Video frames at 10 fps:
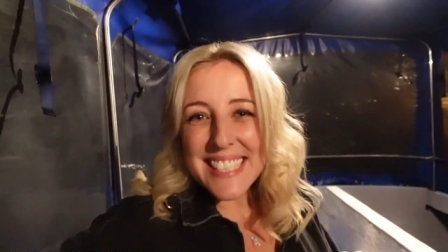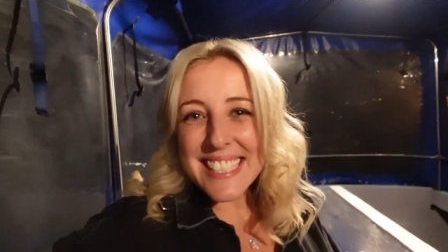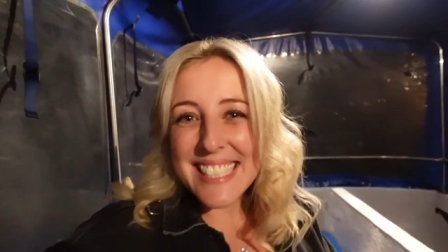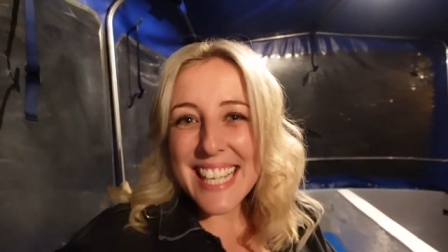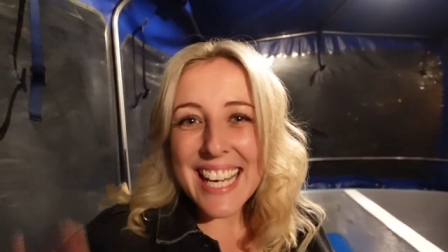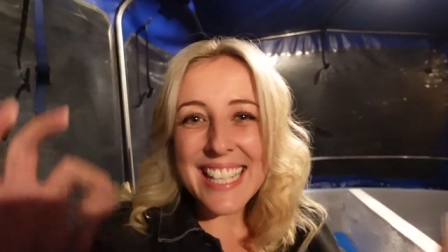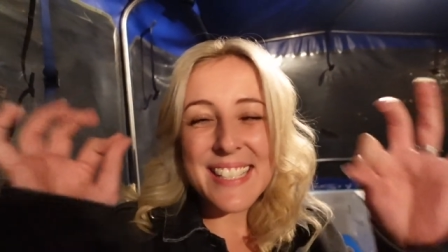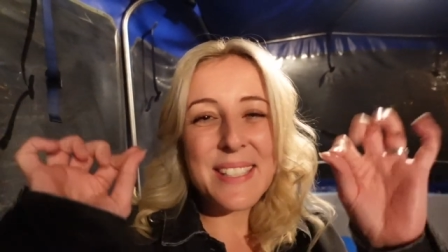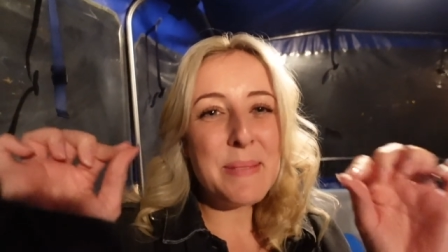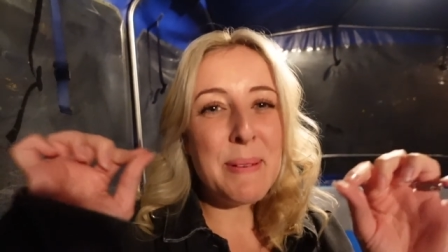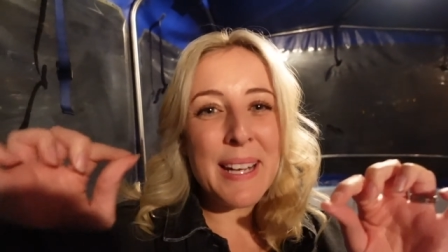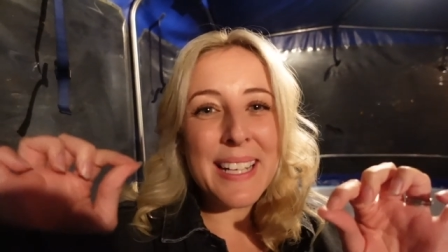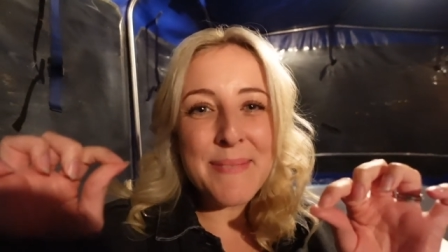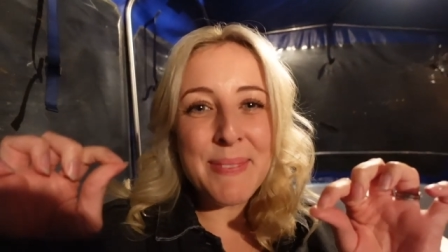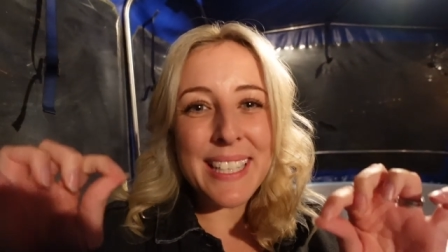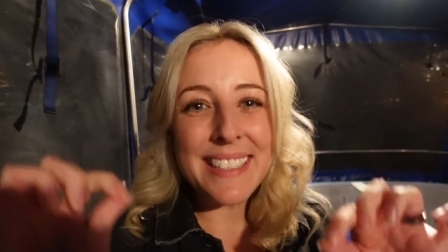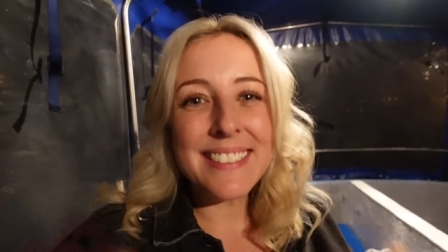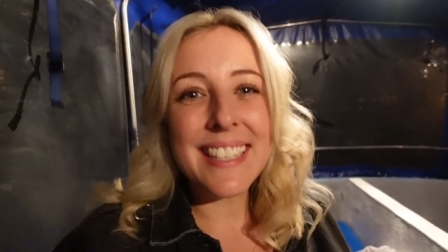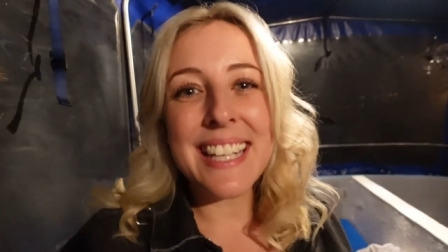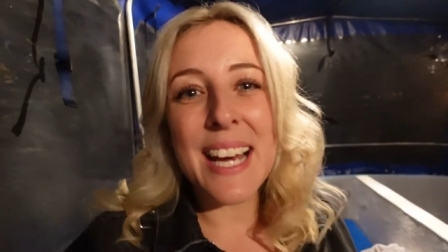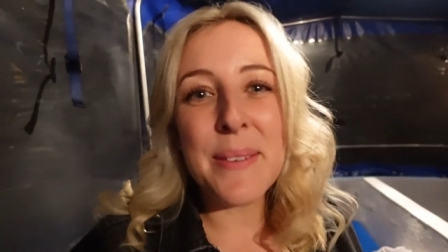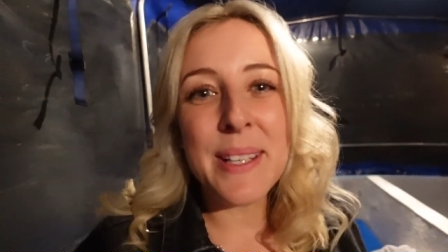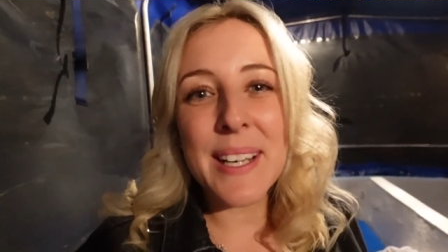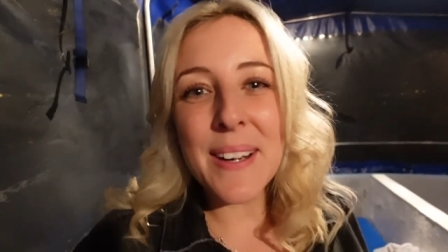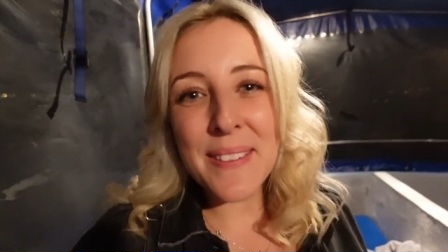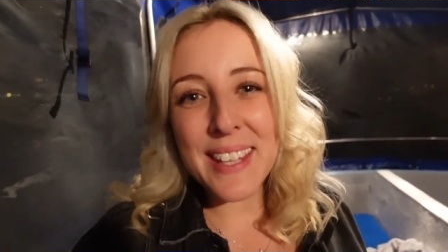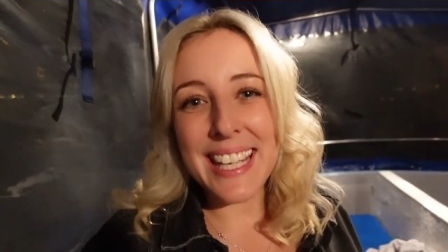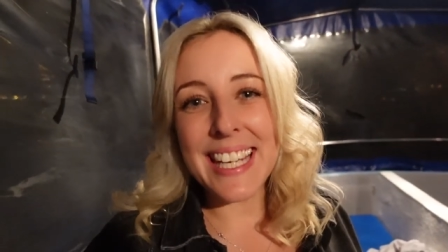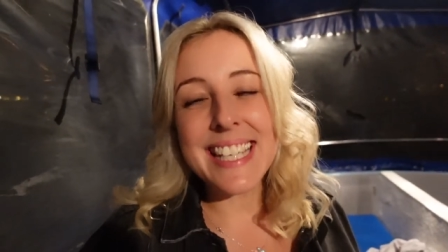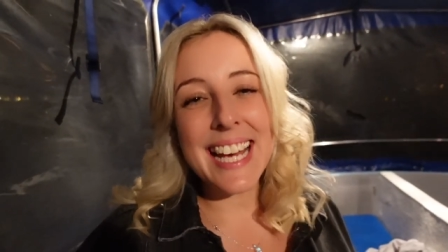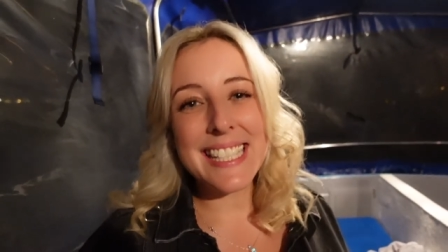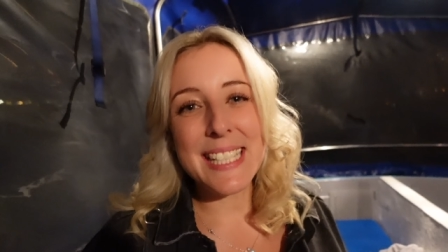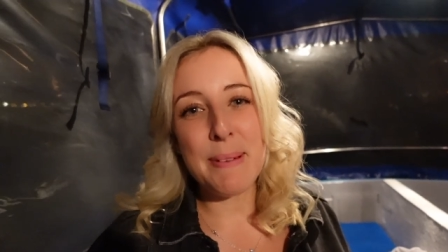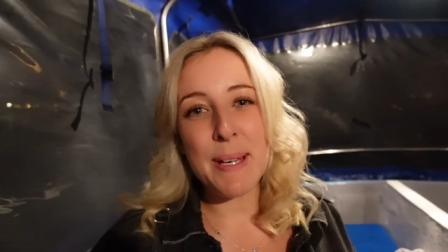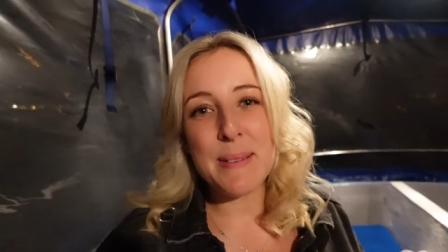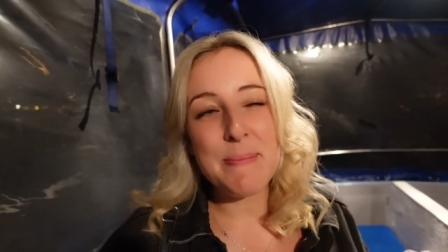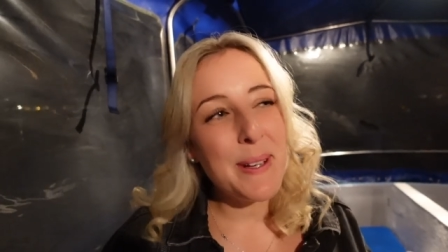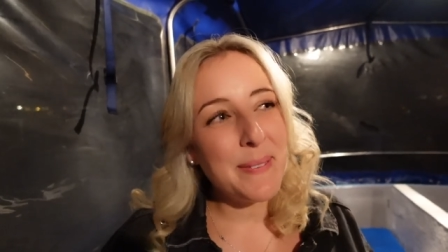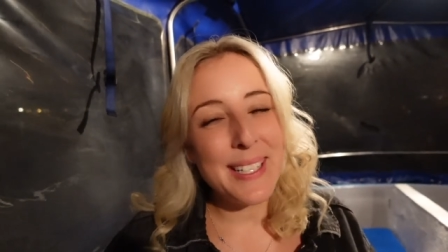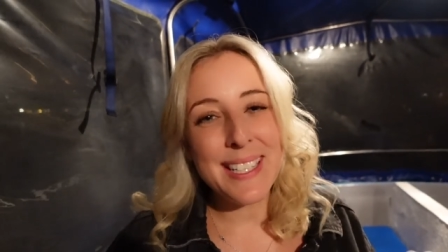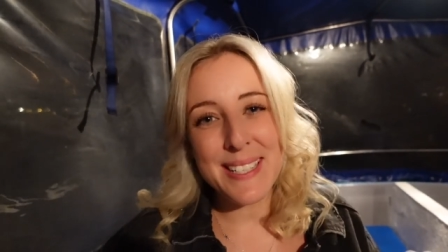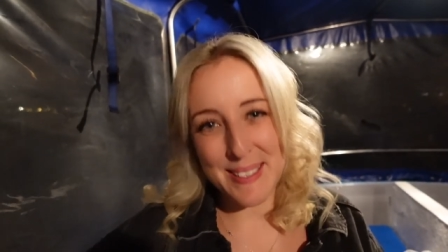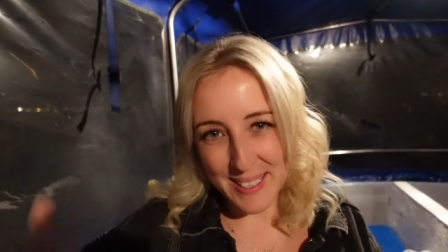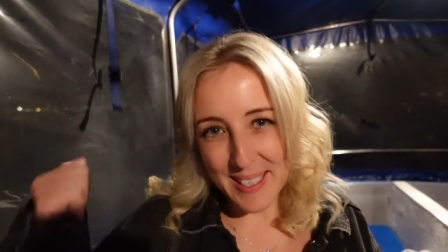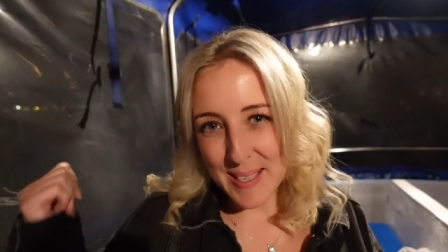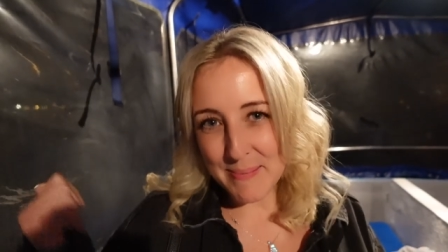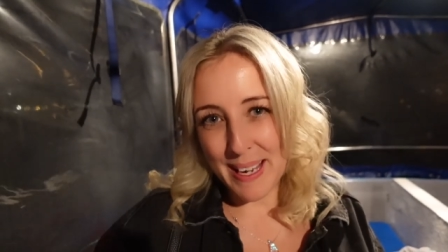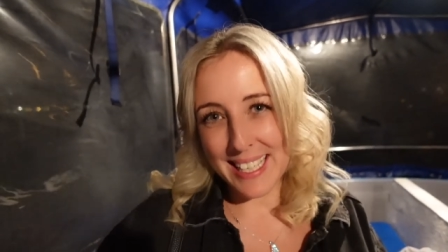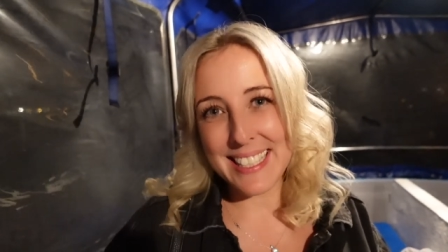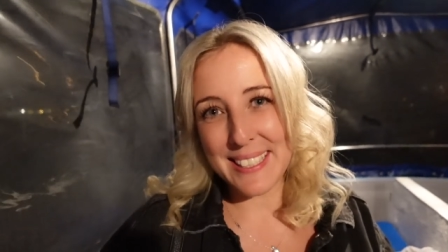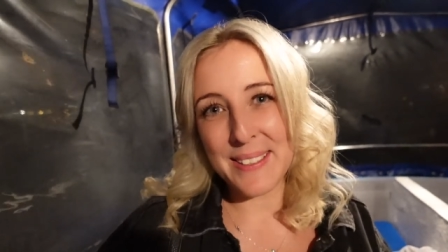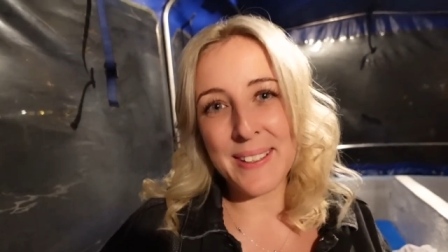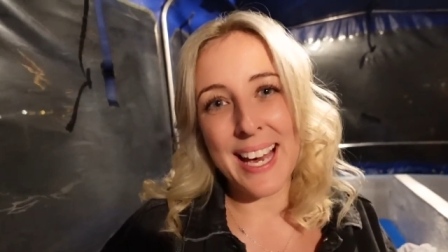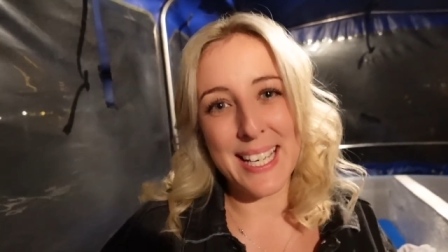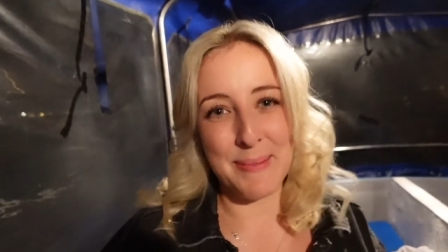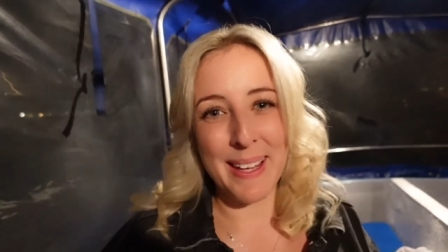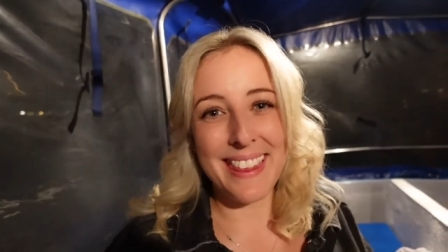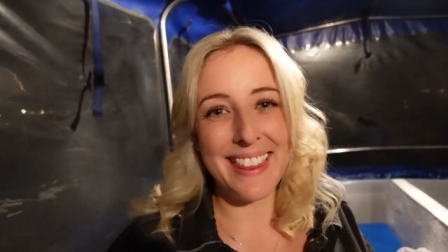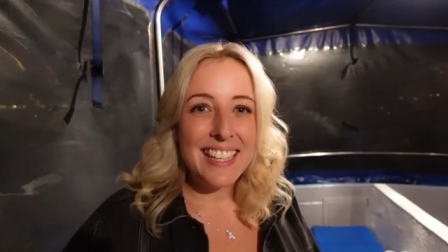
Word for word: Just had a super nice meal and now we're on the taxi boat puffing back to Exmouth.